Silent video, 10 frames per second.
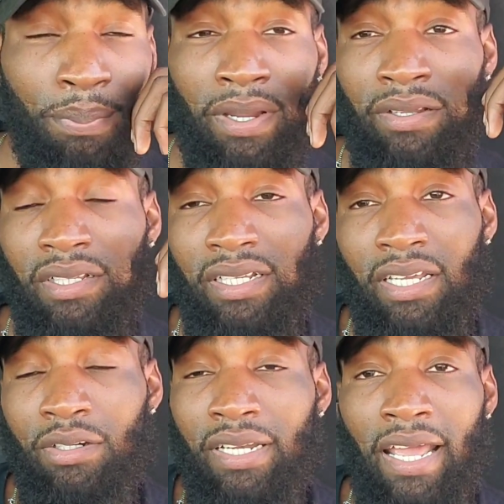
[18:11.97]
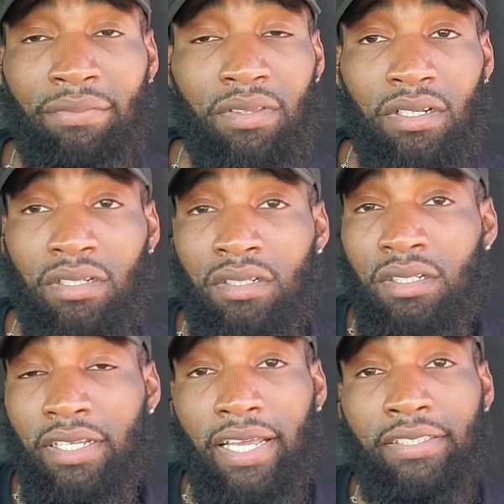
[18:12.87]
Apparently they're gonna have to
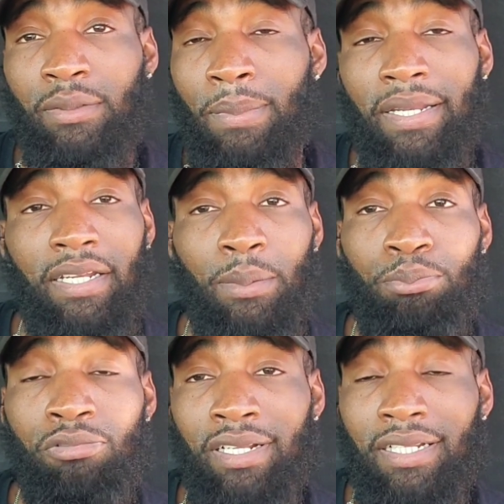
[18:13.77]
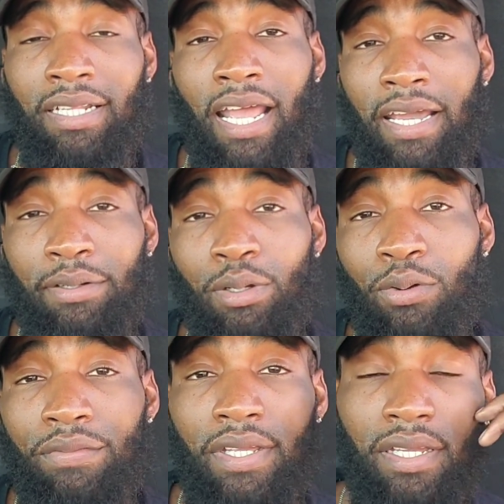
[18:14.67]
get somebody to bring the title
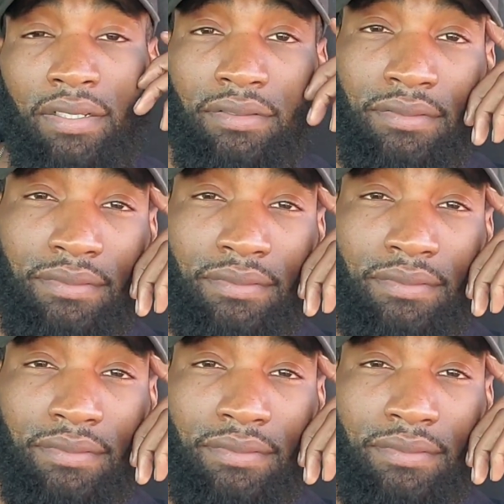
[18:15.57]
over here.